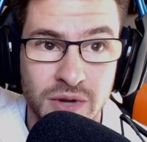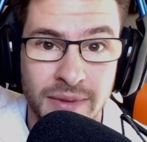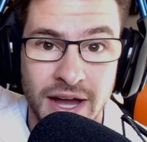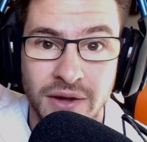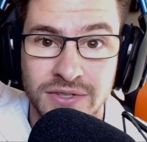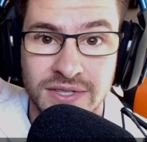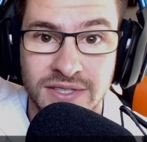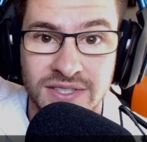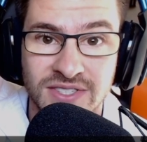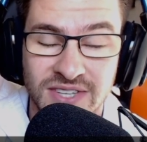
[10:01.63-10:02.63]
about
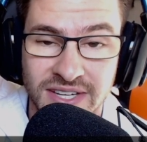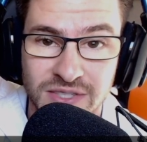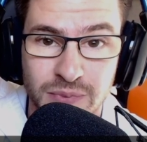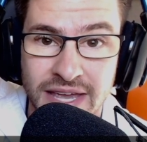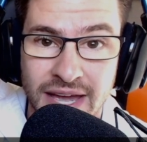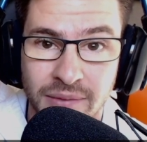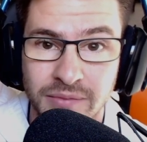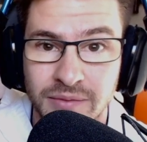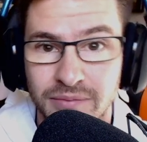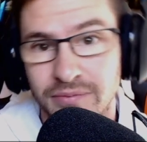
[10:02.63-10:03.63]
6 p.m.,
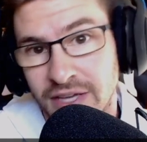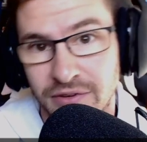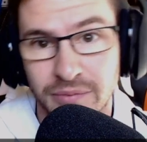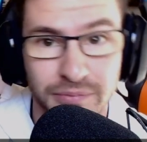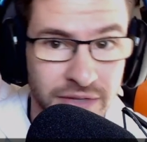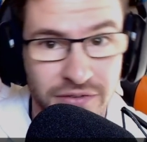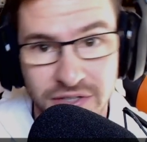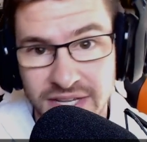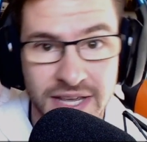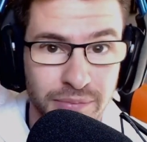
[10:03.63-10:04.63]
give or
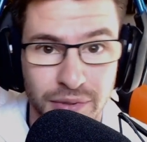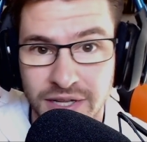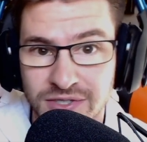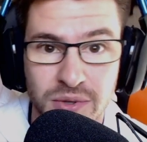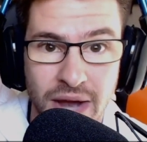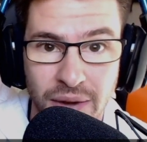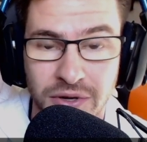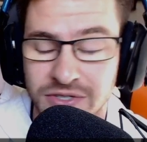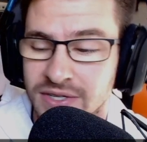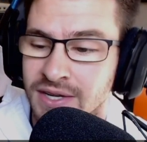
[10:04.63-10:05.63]
take, plus 2
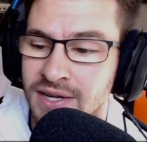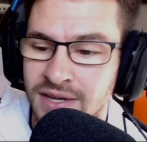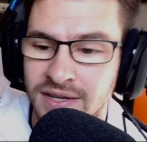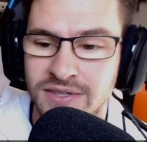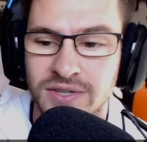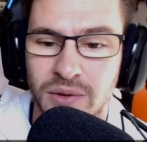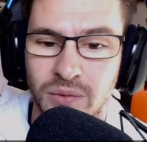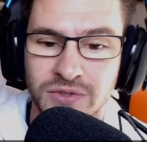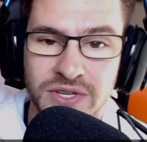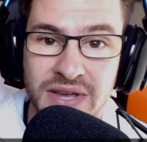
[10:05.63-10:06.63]
hours. So we'll
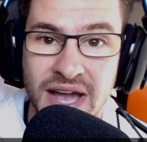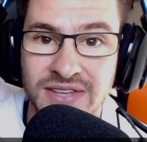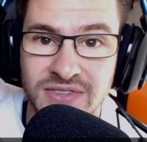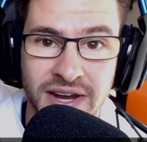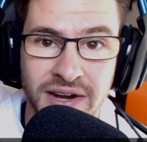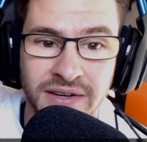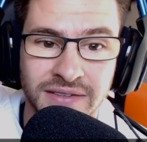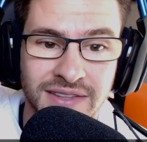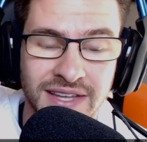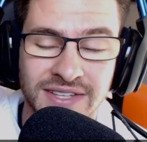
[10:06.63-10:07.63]
see you guys there.
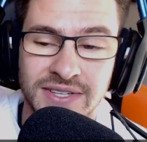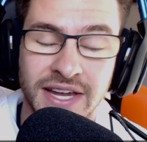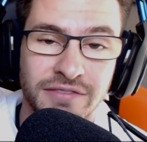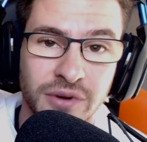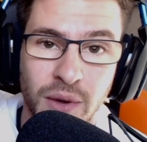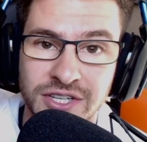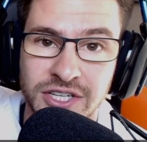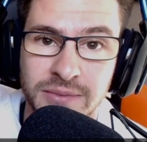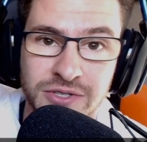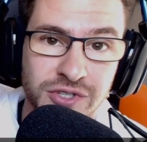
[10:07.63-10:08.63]
Thanks again for
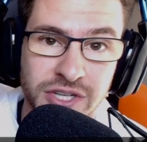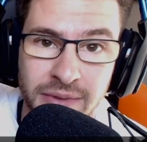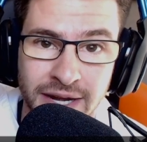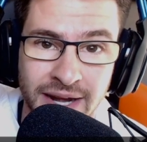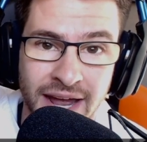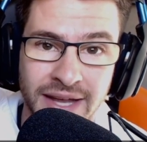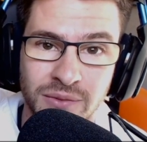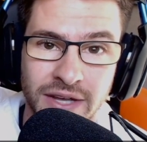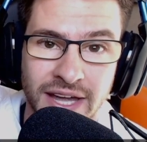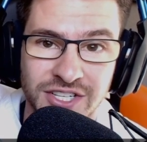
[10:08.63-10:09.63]
watching, Mr. Gmoney and I.
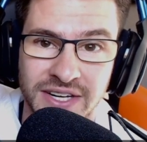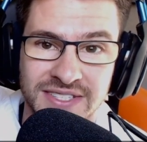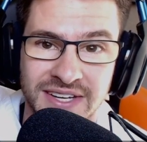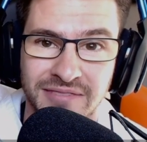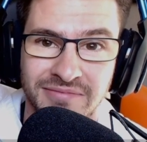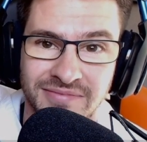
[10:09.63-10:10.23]
We'll catch you next time.